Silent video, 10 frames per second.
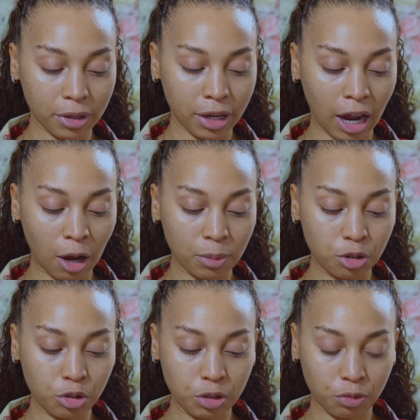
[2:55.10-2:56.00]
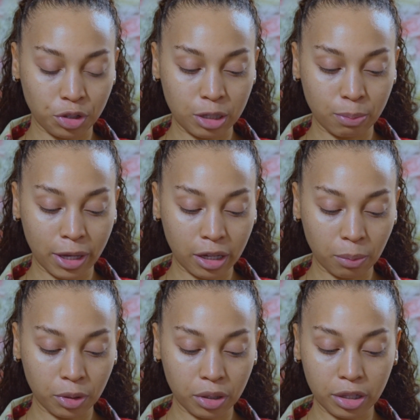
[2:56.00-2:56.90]
that I'll be using for this makeup
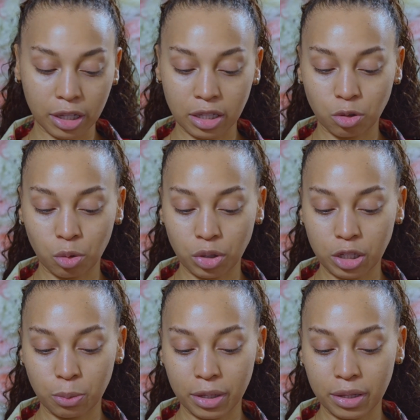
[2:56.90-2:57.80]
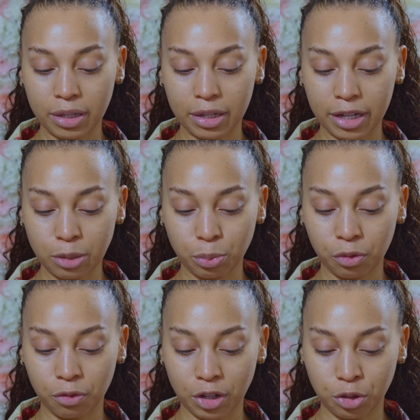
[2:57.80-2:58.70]
look is going to be the NYX
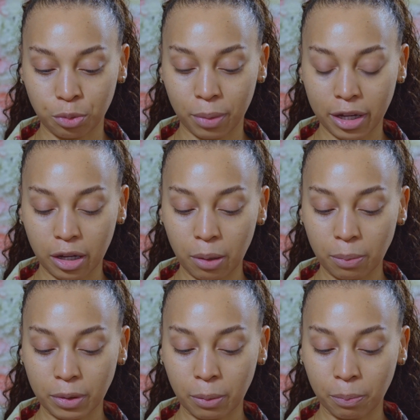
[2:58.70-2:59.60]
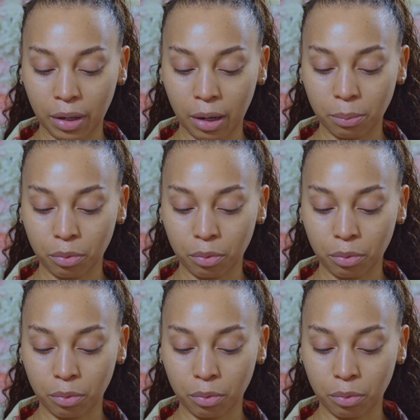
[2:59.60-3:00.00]
Professional Makeup, the Plump